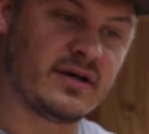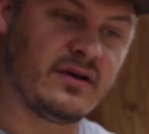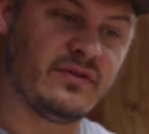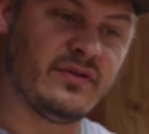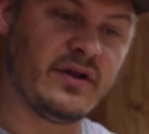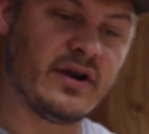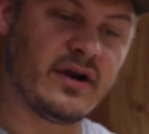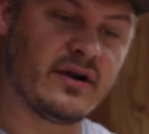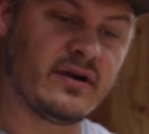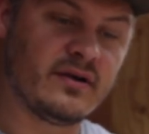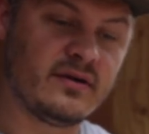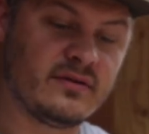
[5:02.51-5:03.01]
on
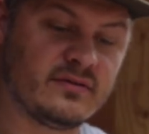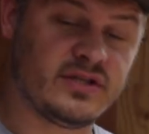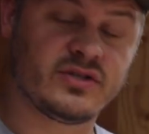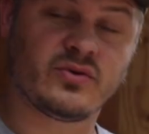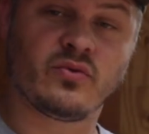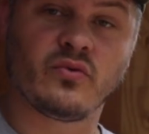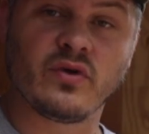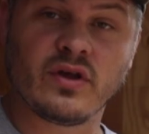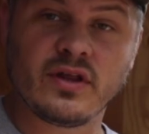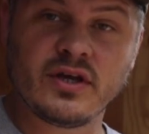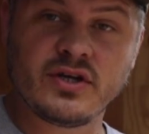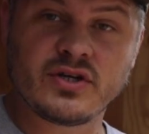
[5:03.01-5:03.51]
there, it's
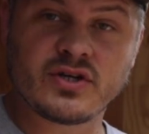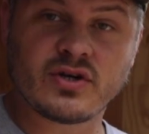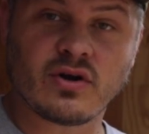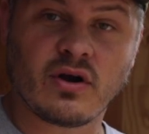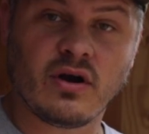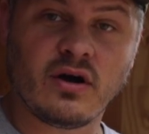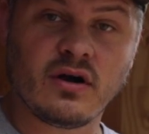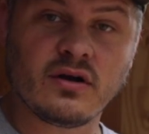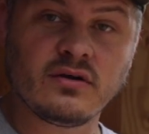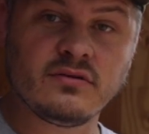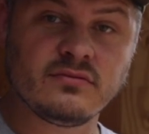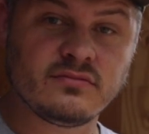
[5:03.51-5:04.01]
really
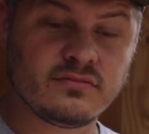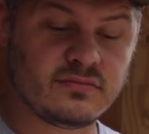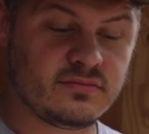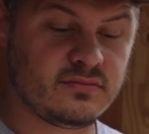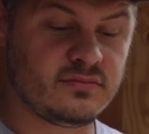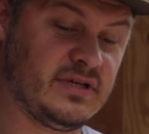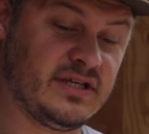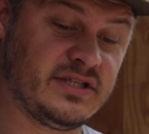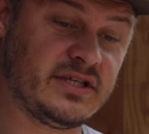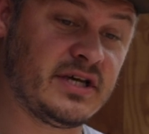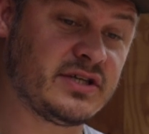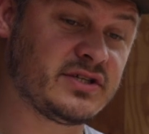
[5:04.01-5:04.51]
strong.
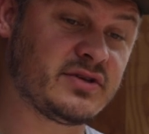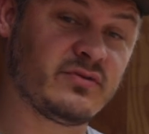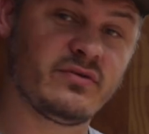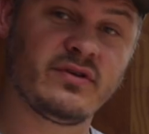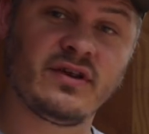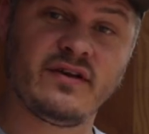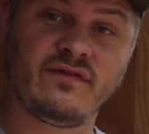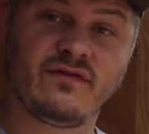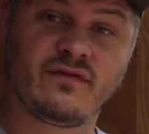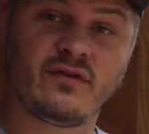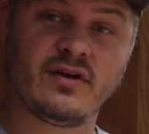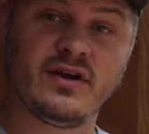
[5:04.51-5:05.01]
It doesn't
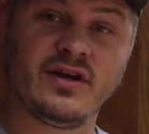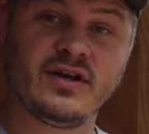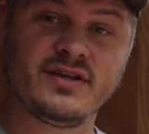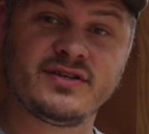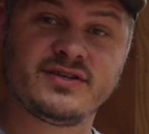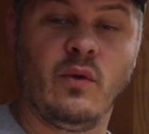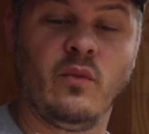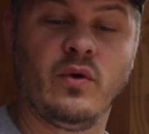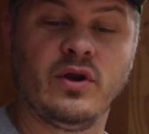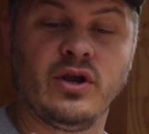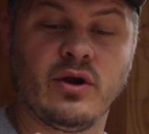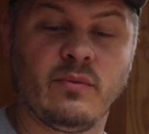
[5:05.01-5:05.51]
really freeze,
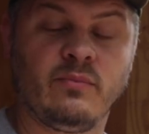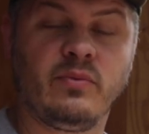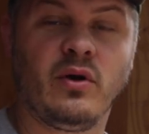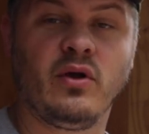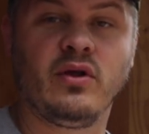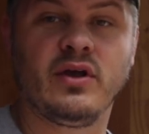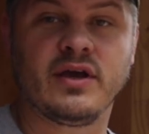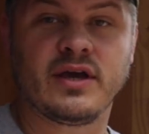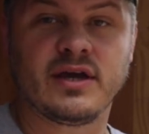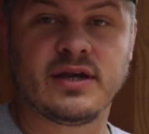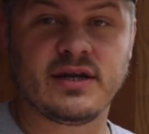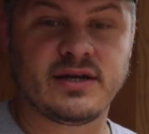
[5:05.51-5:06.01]
and when you're
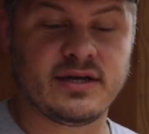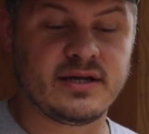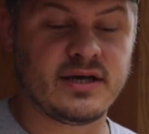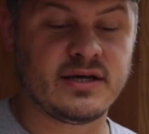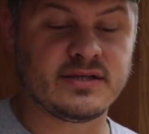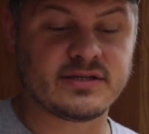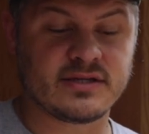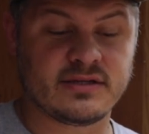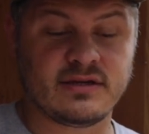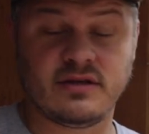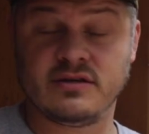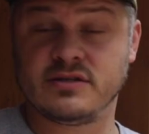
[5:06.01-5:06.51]
pulling it, it
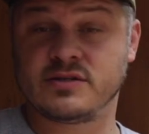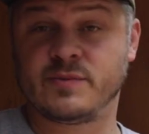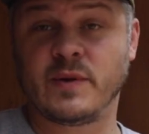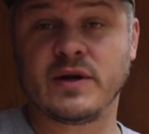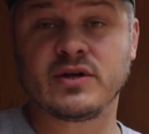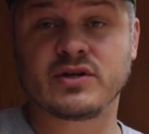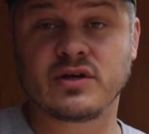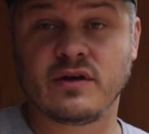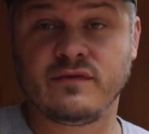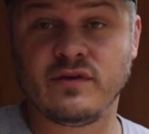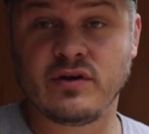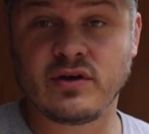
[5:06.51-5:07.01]
doesn't,
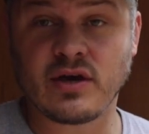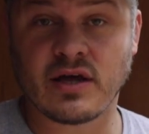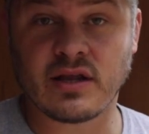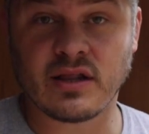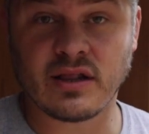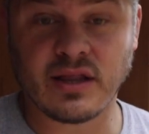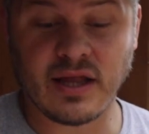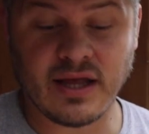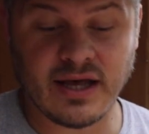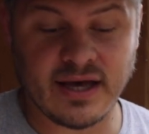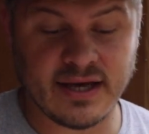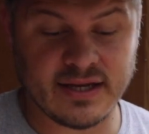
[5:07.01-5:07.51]
especially if you got a
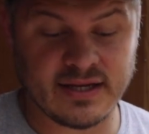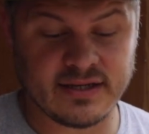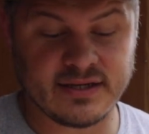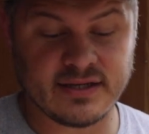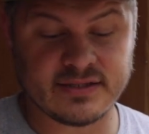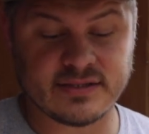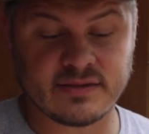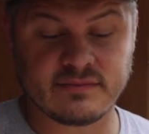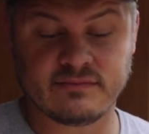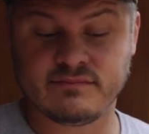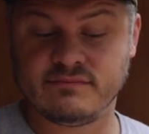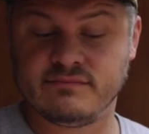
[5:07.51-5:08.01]
lot, it
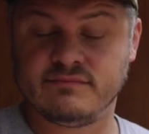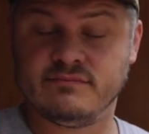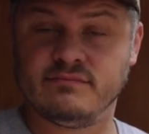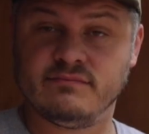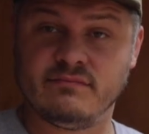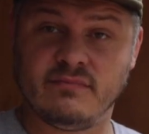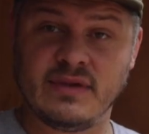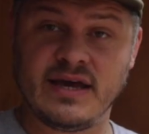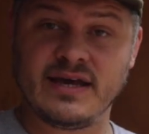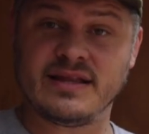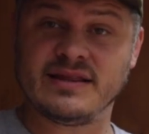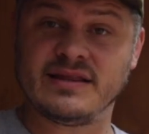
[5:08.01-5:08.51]
doesn't
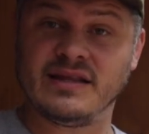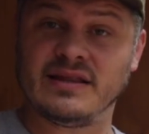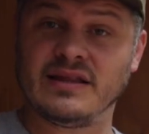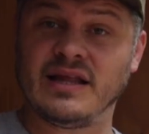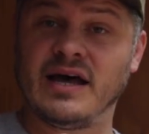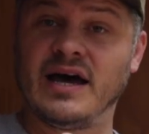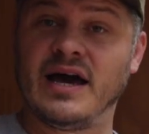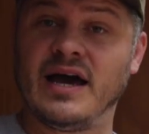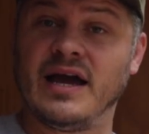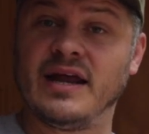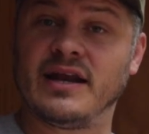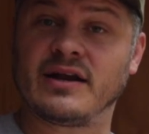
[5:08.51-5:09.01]
make the
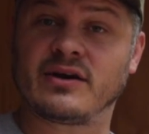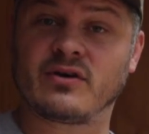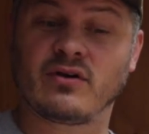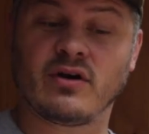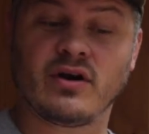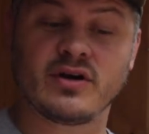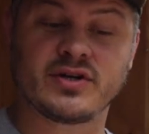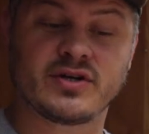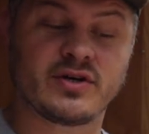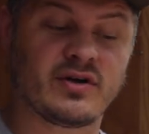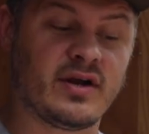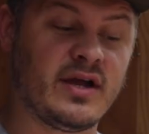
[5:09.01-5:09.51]
line
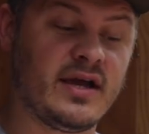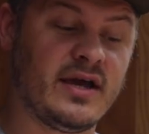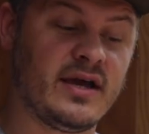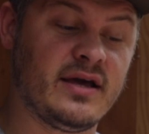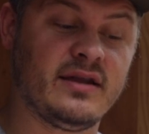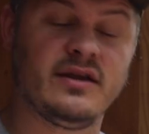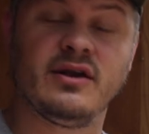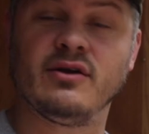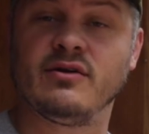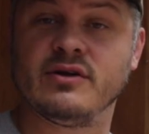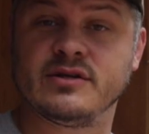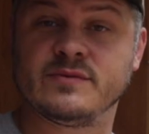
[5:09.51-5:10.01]
across your
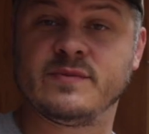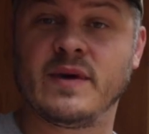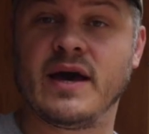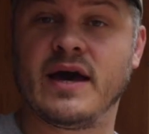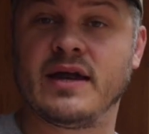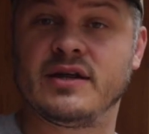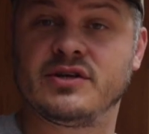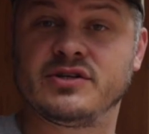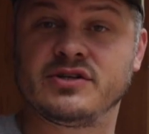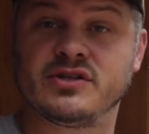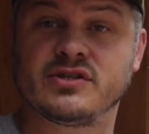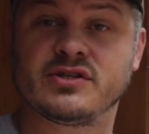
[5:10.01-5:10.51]
hand near as
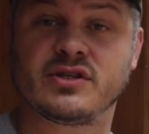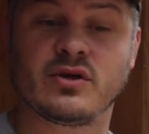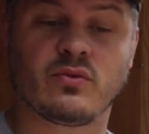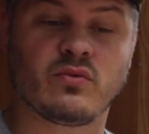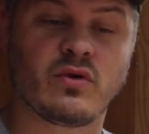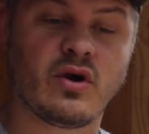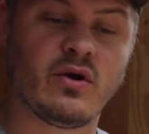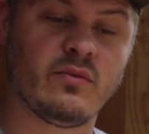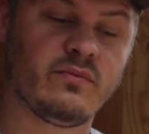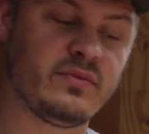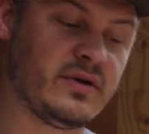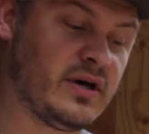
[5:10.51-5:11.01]
bad as just the
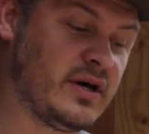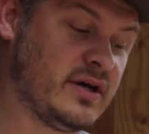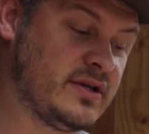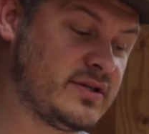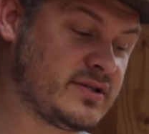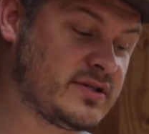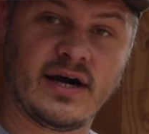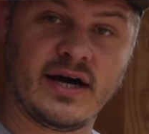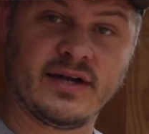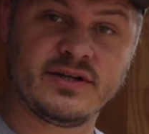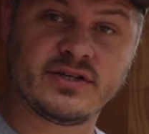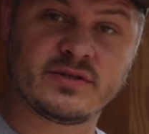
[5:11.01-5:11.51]
rope
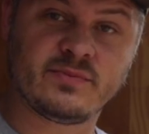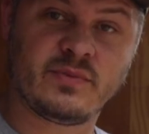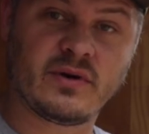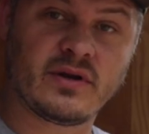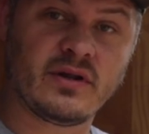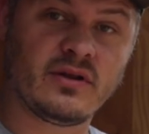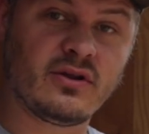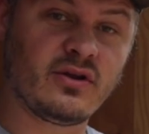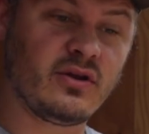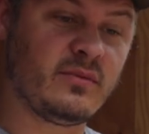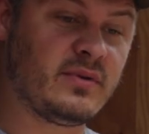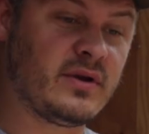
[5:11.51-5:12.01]
does. I just put
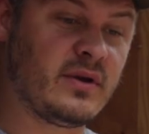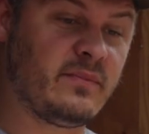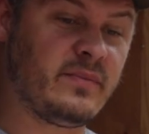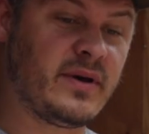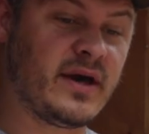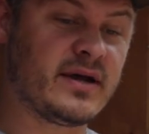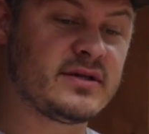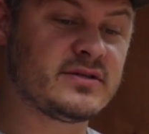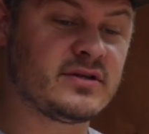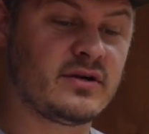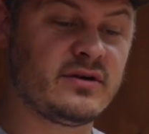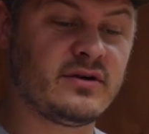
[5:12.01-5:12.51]
a little bit of
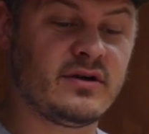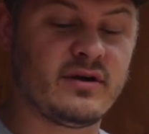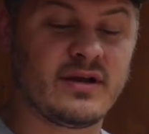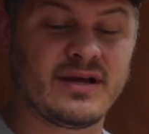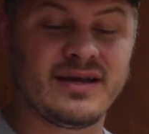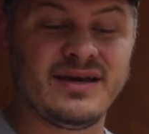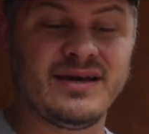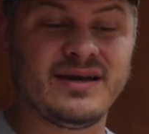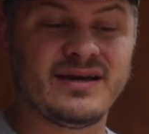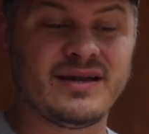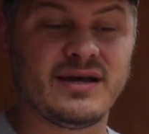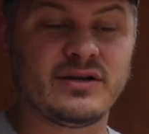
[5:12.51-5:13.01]
PEX on there
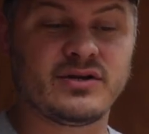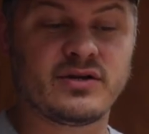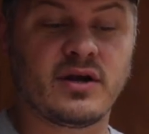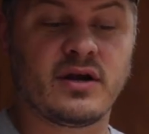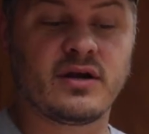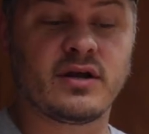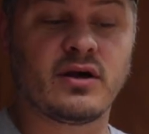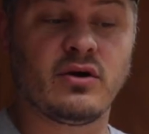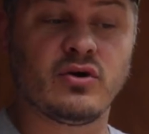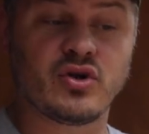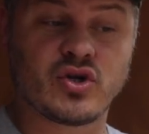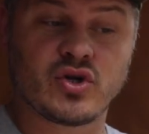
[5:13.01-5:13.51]
again. I try
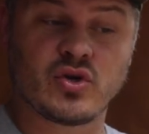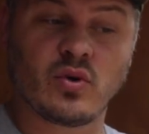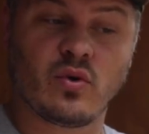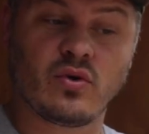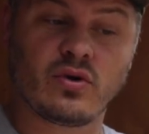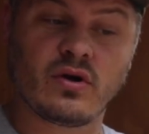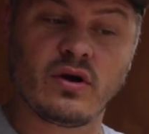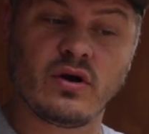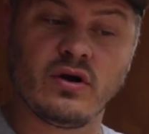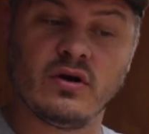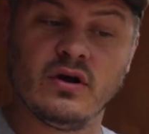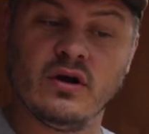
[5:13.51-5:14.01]
to go
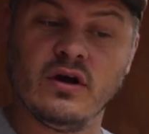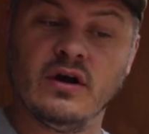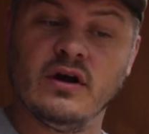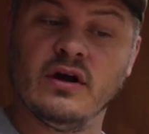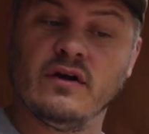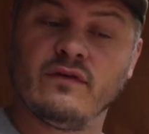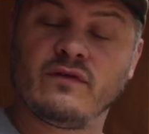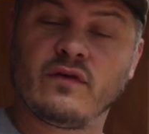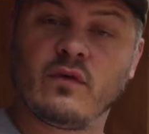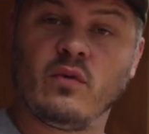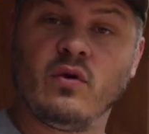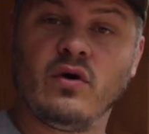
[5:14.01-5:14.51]
shorter
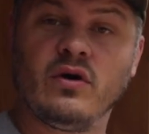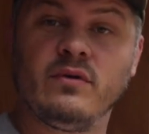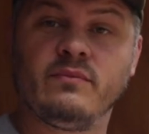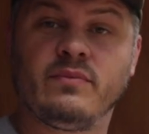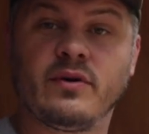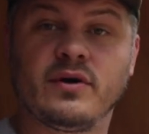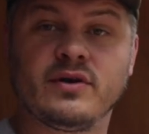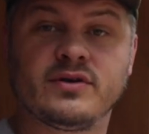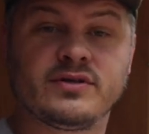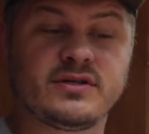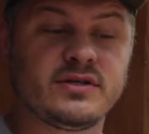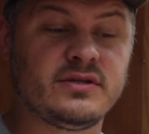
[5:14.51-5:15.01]
for one
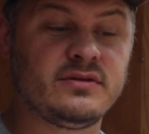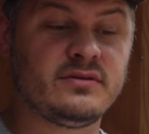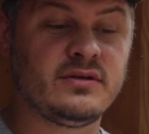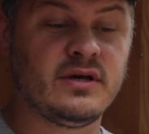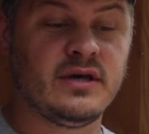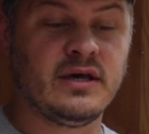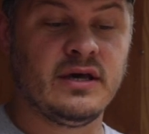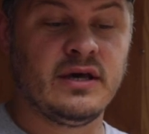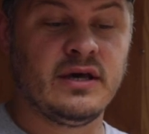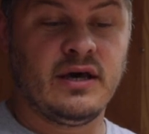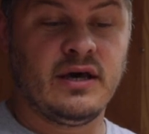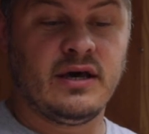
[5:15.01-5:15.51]
person,
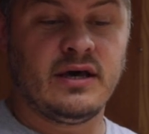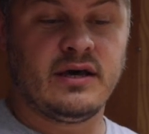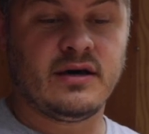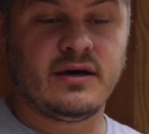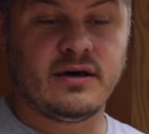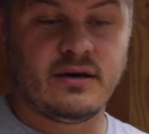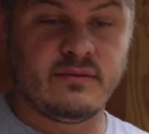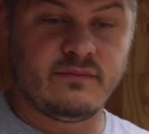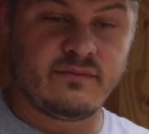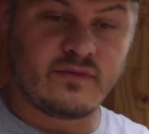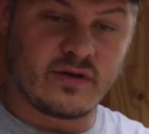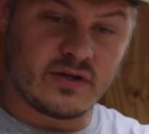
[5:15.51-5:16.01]

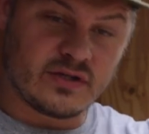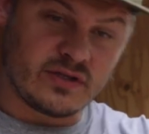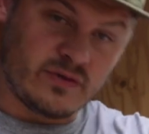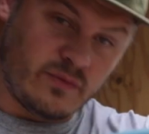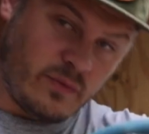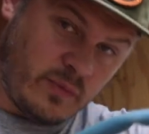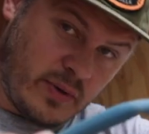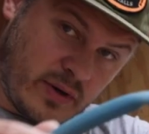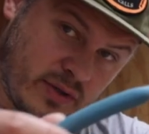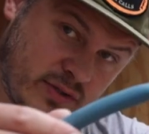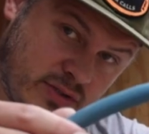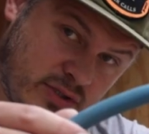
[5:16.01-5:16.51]
because you
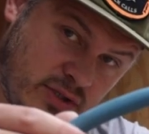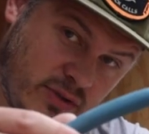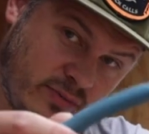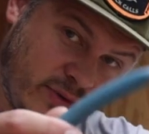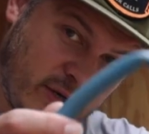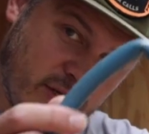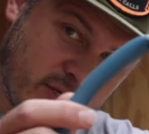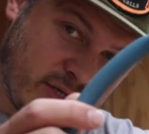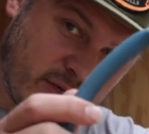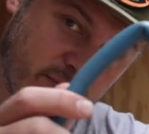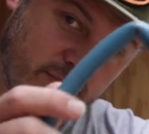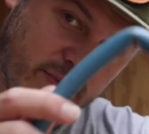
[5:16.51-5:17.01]
put too
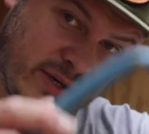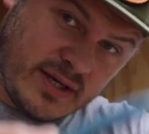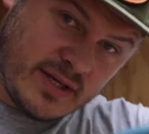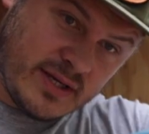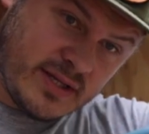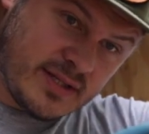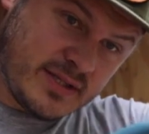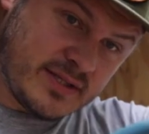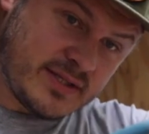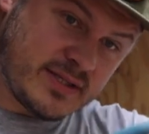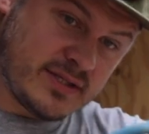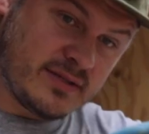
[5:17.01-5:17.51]
much, it
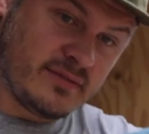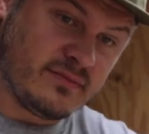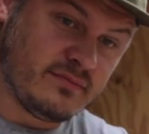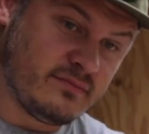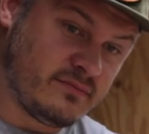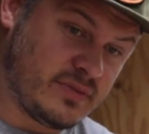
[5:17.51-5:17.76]
bends.